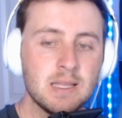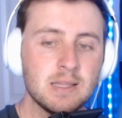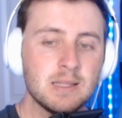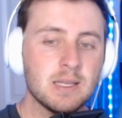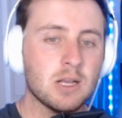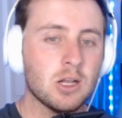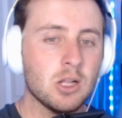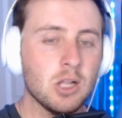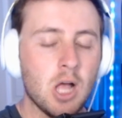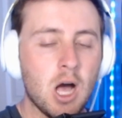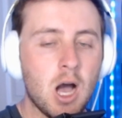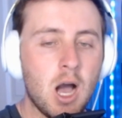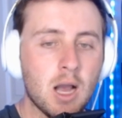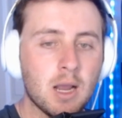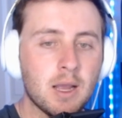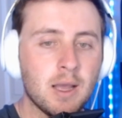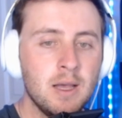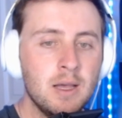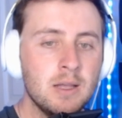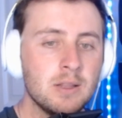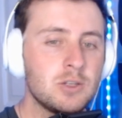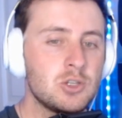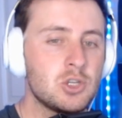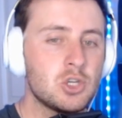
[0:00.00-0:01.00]
the clock,
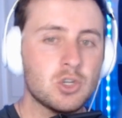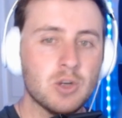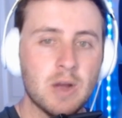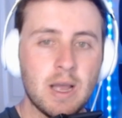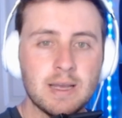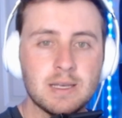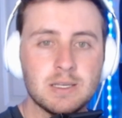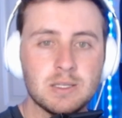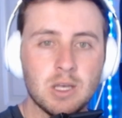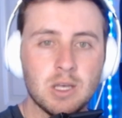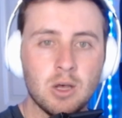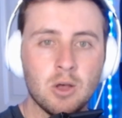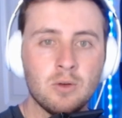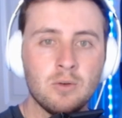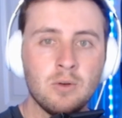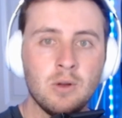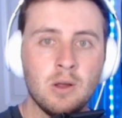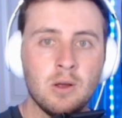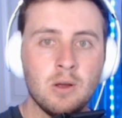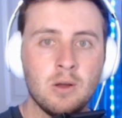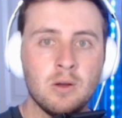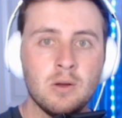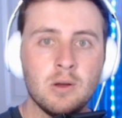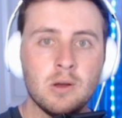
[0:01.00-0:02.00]
the strike zone,
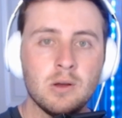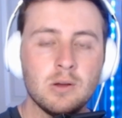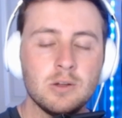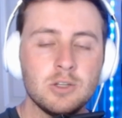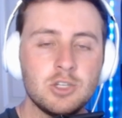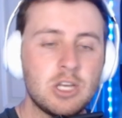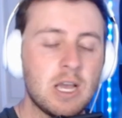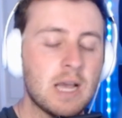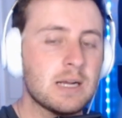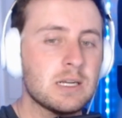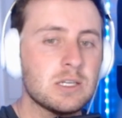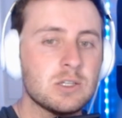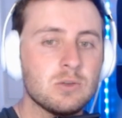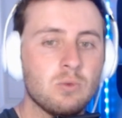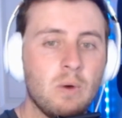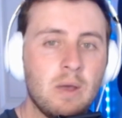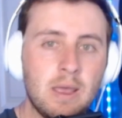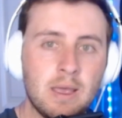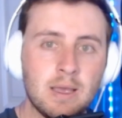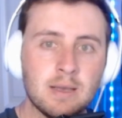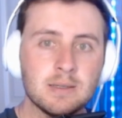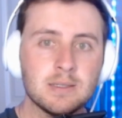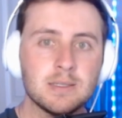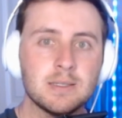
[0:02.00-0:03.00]
check
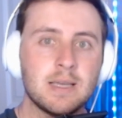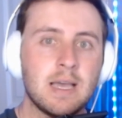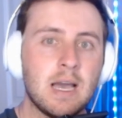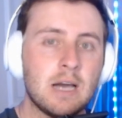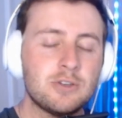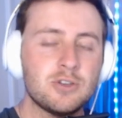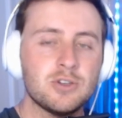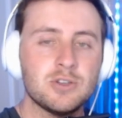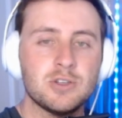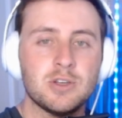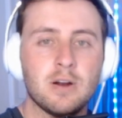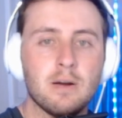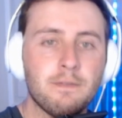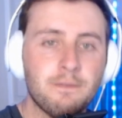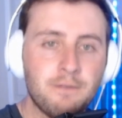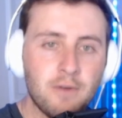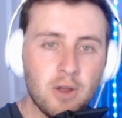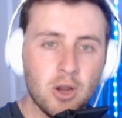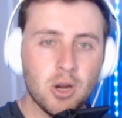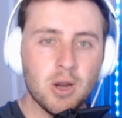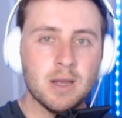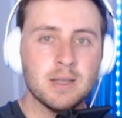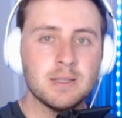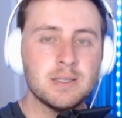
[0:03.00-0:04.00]
swings, catcher's
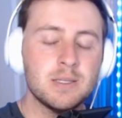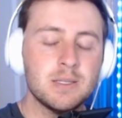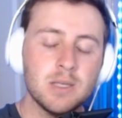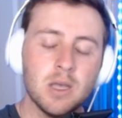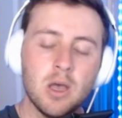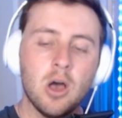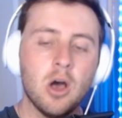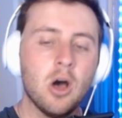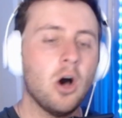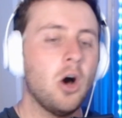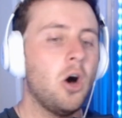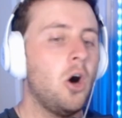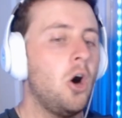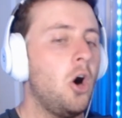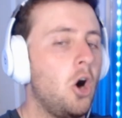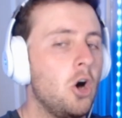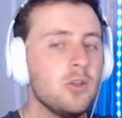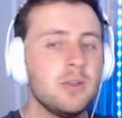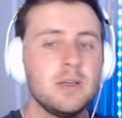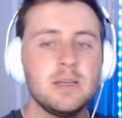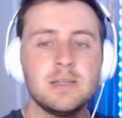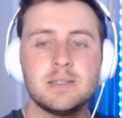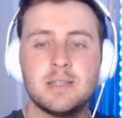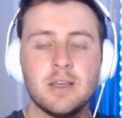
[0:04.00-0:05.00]
interference, all
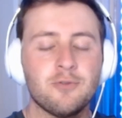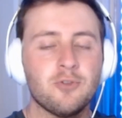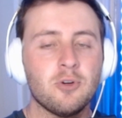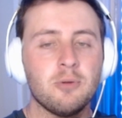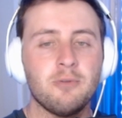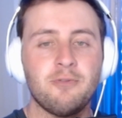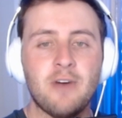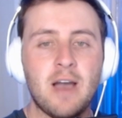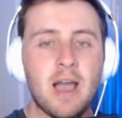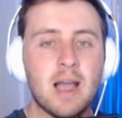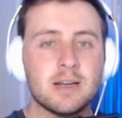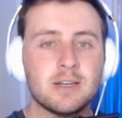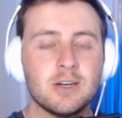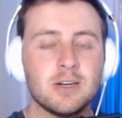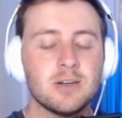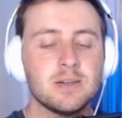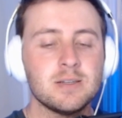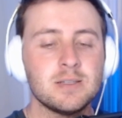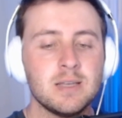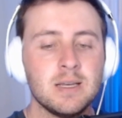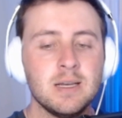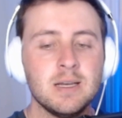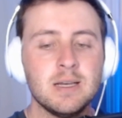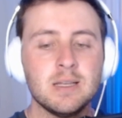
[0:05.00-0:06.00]
these different
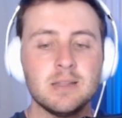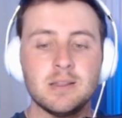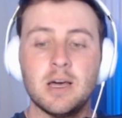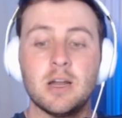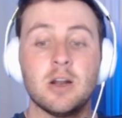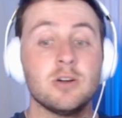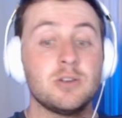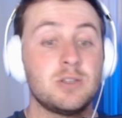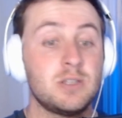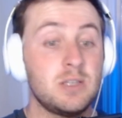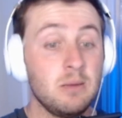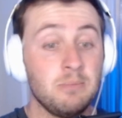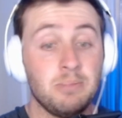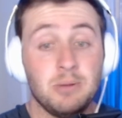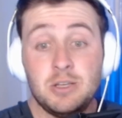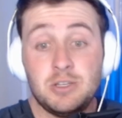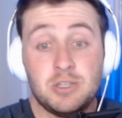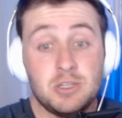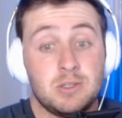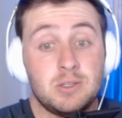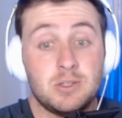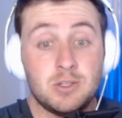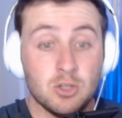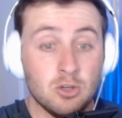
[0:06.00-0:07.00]
factors that are simply
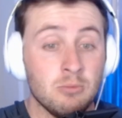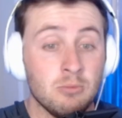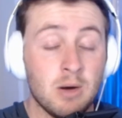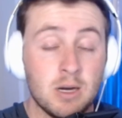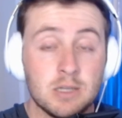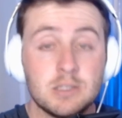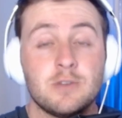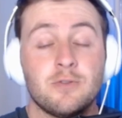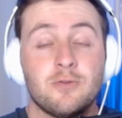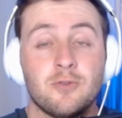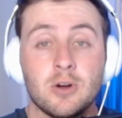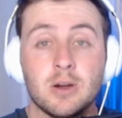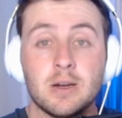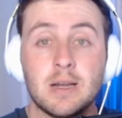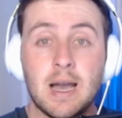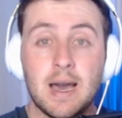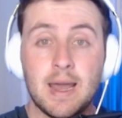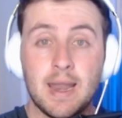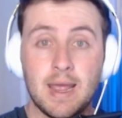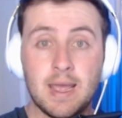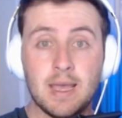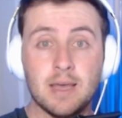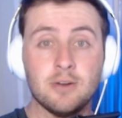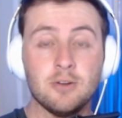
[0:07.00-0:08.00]
just too much for a guy
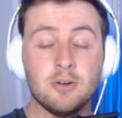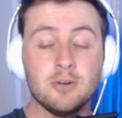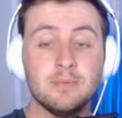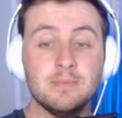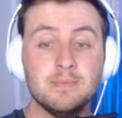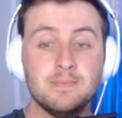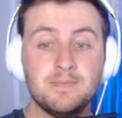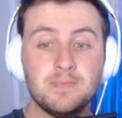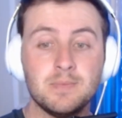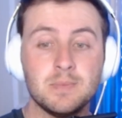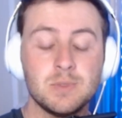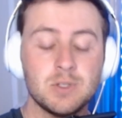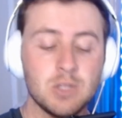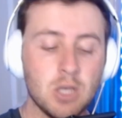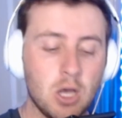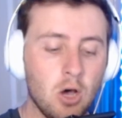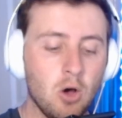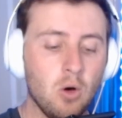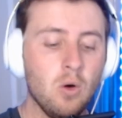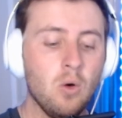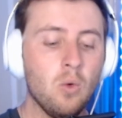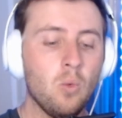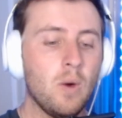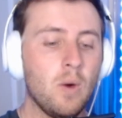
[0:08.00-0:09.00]
to handle.
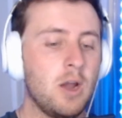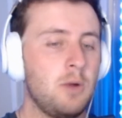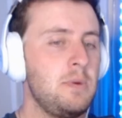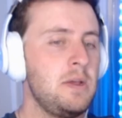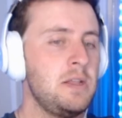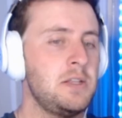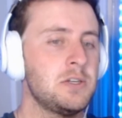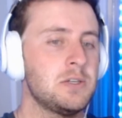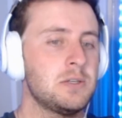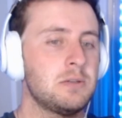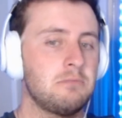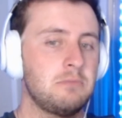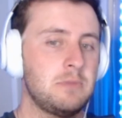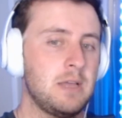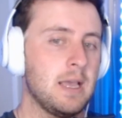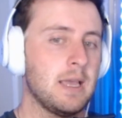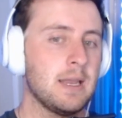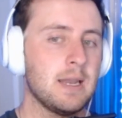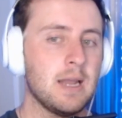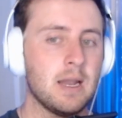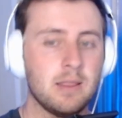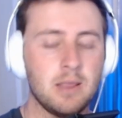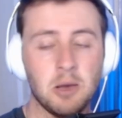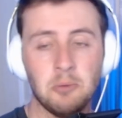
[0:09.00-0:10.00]
So why don't we just take
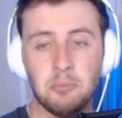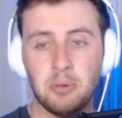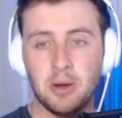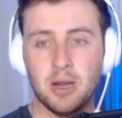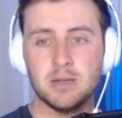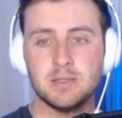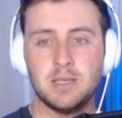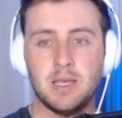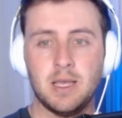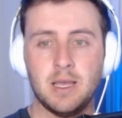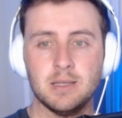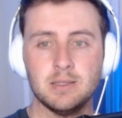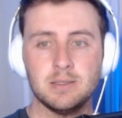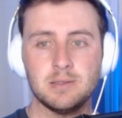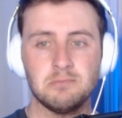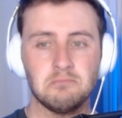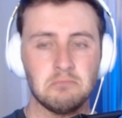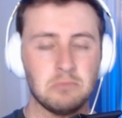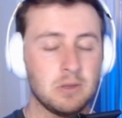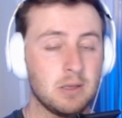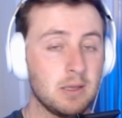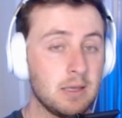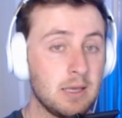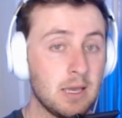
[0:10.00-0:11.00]
it out of the umpire's hands,
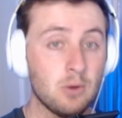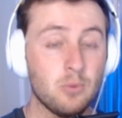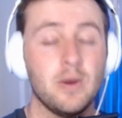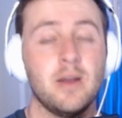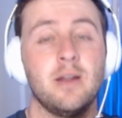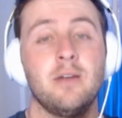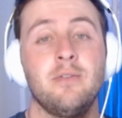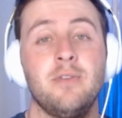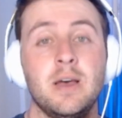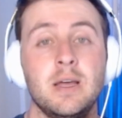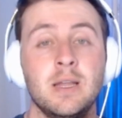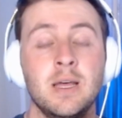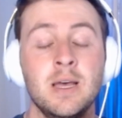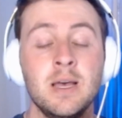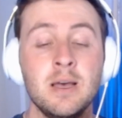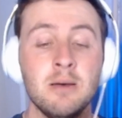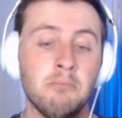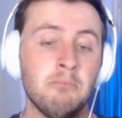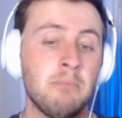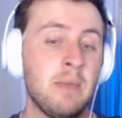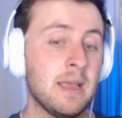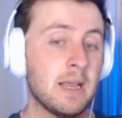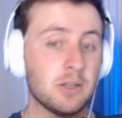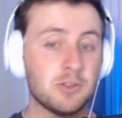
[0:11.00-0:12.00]
get rid of it,
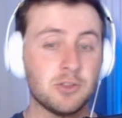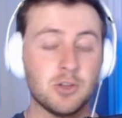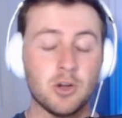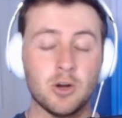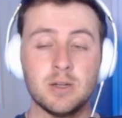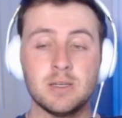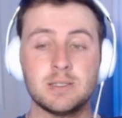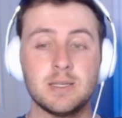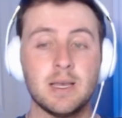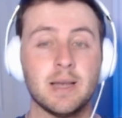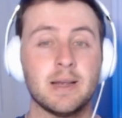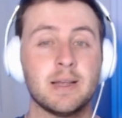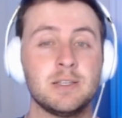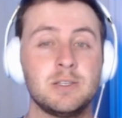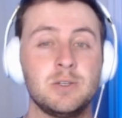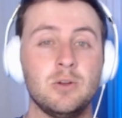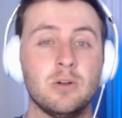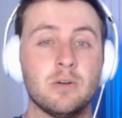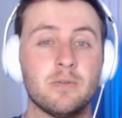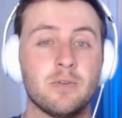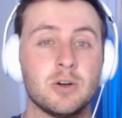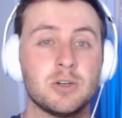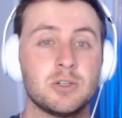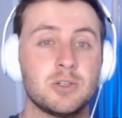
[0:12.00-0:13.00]
make it 30 seconds
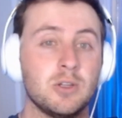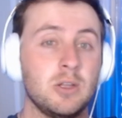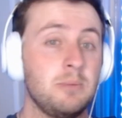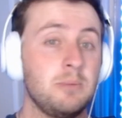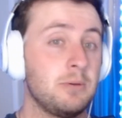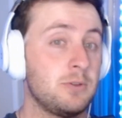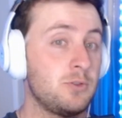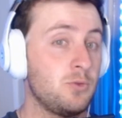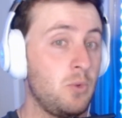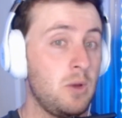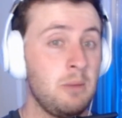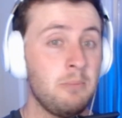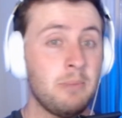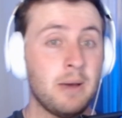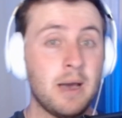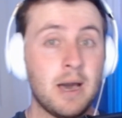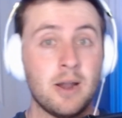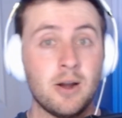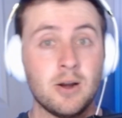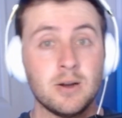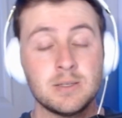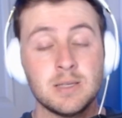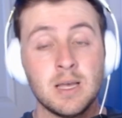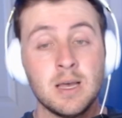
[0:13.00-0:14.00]
universally between
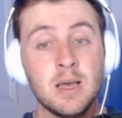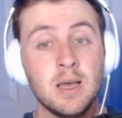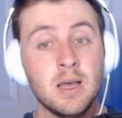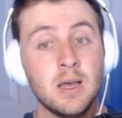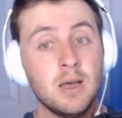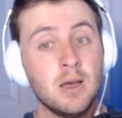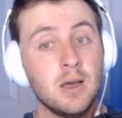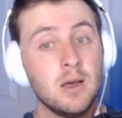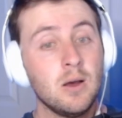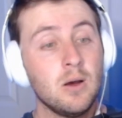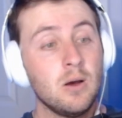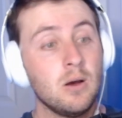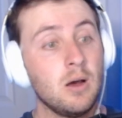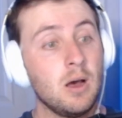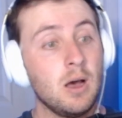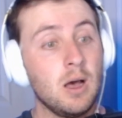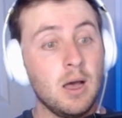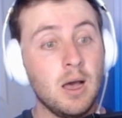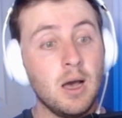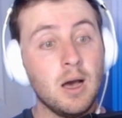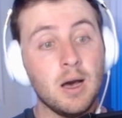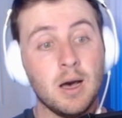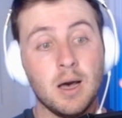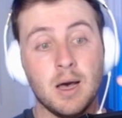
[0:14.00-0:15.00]
batters,
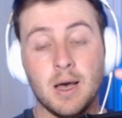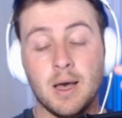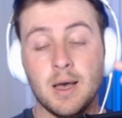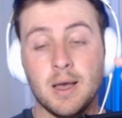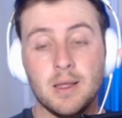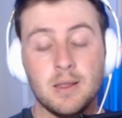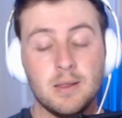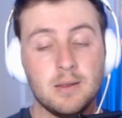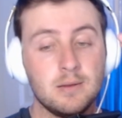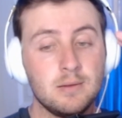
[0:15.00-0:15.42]
uh,